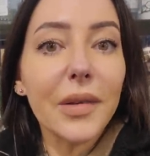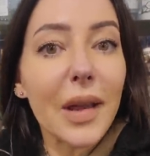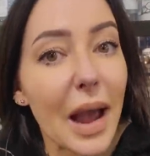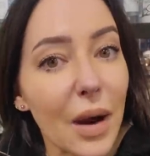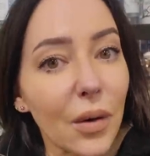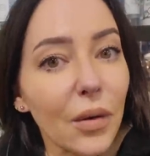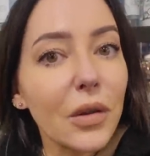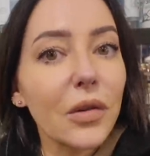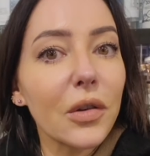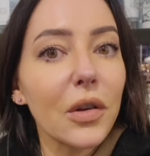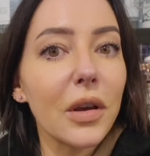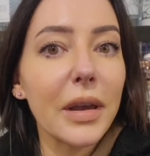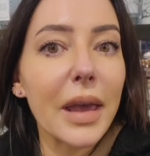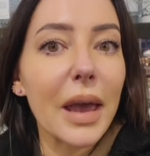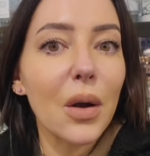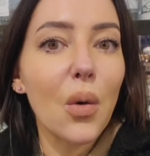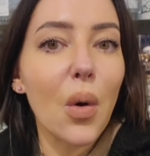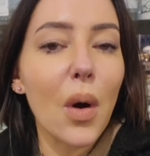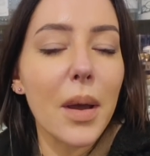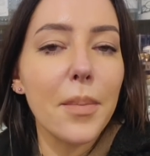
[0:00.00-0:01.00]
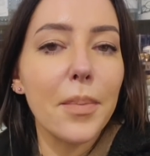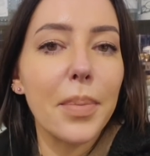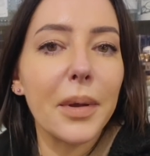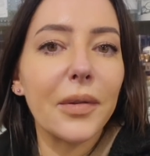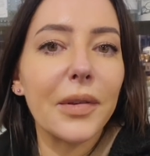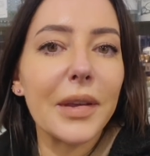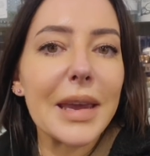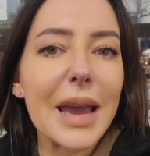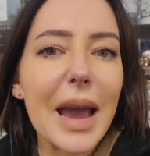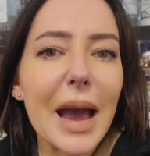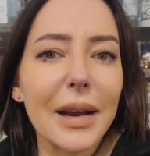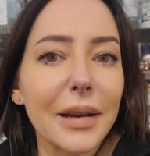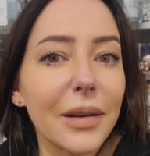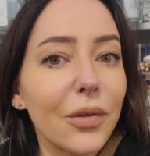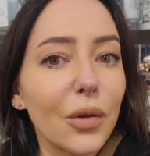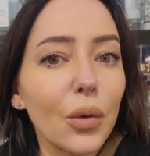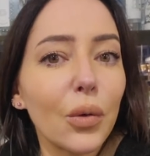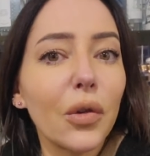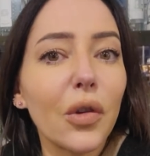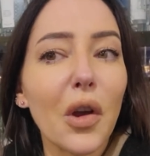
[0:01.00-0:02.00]
Harrods can get quite busy and it's
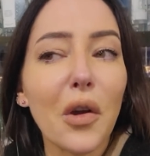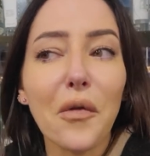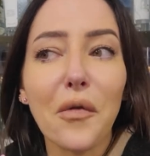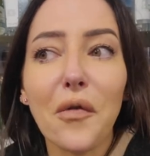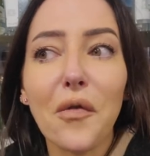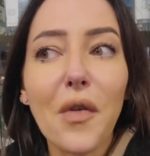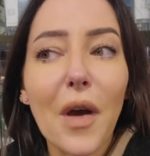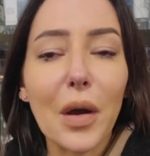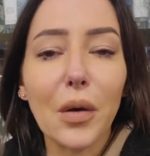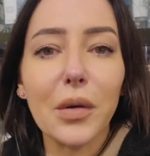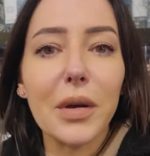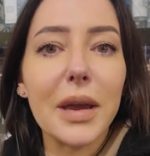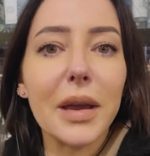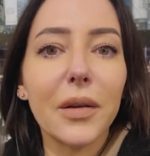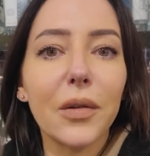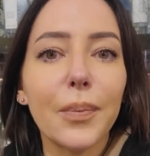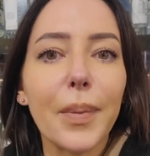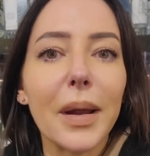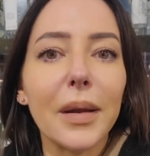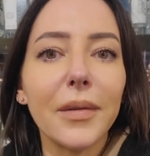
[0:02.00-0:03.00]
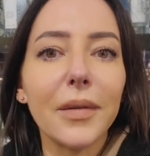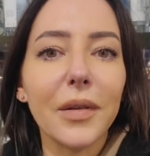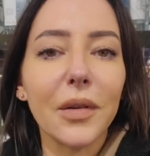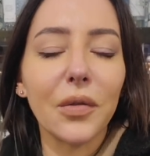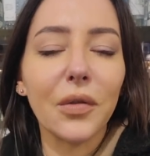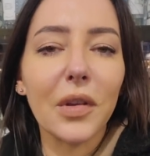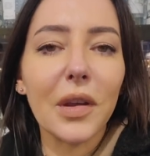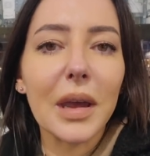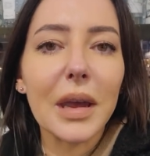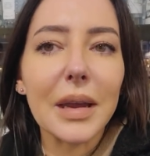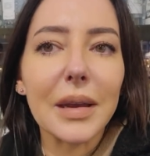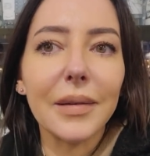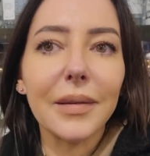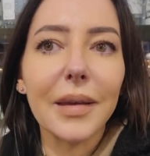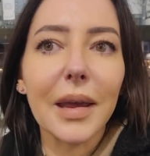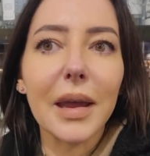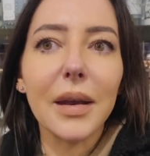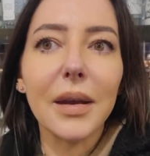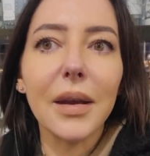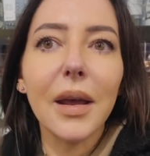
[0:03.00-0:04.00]
also very expensive to eat
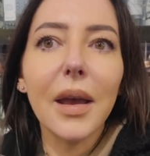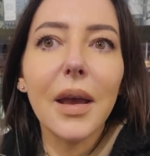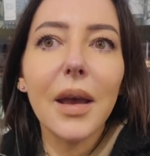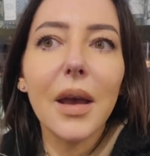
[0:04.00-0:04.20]
in.